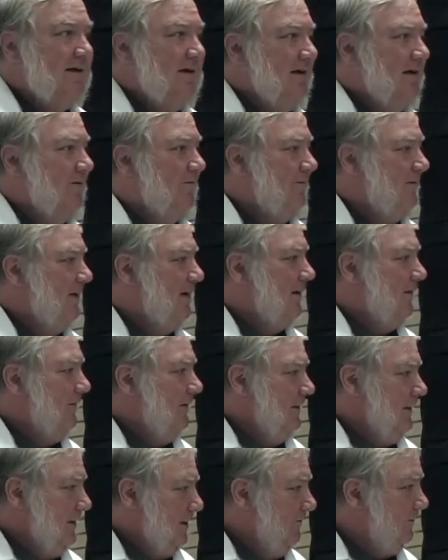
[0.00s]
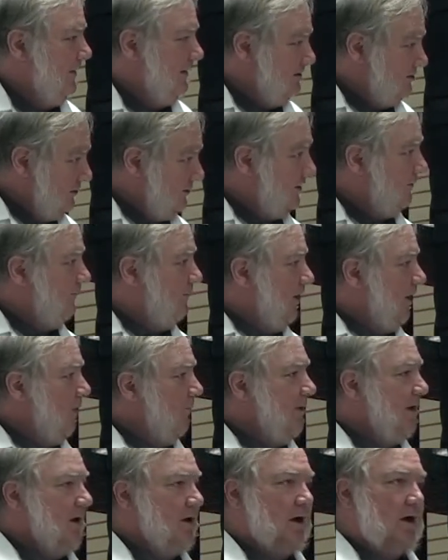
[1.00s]
If things are
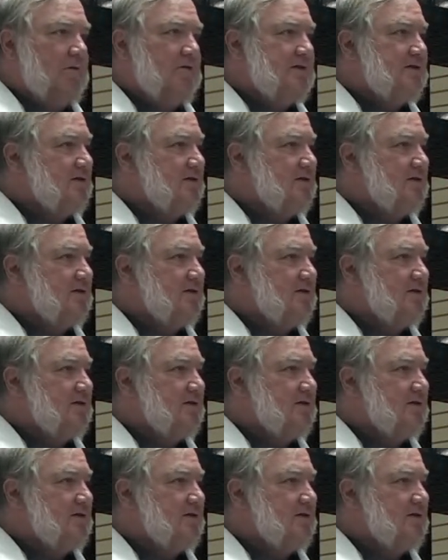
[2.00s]
developing and all of a